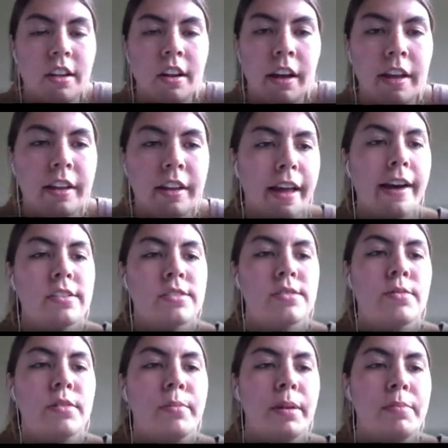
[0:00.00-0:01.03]
a
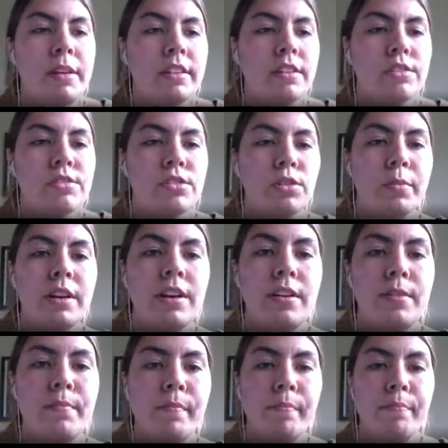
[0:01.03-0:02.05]
classroom, I mean, there's so
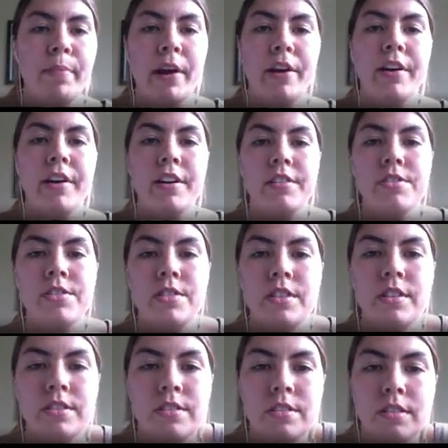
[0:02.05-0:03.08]
many barriers
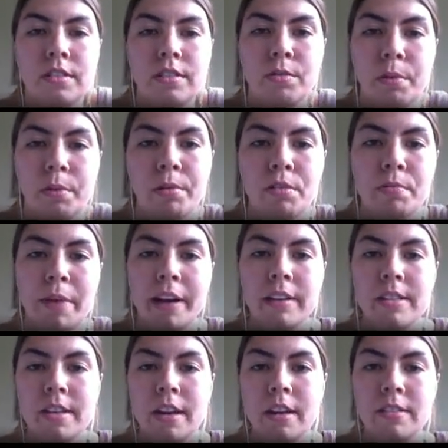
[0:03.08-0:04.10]
to this growth
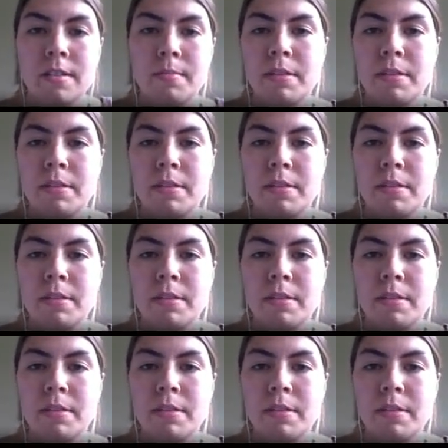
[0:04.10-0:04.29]
mindset,